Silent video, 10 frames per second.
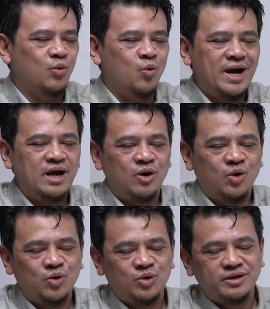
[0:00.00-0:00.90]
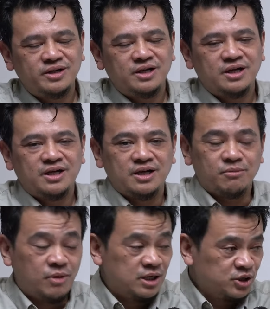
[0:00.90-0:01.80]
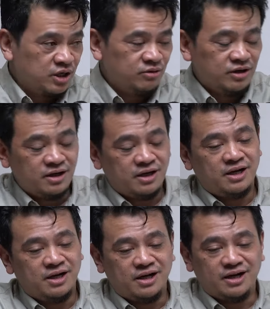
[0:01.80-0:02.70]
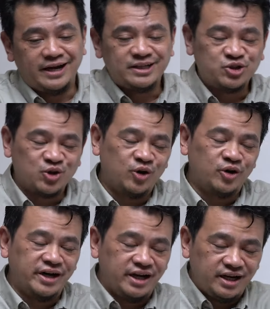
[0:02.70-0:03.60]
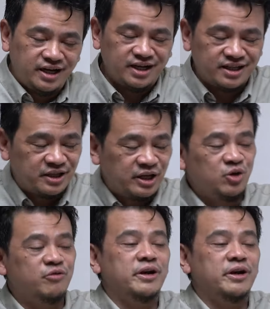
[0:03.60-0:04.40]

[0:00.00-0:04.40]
Wow. Masya Allah, extraordinary. Thank you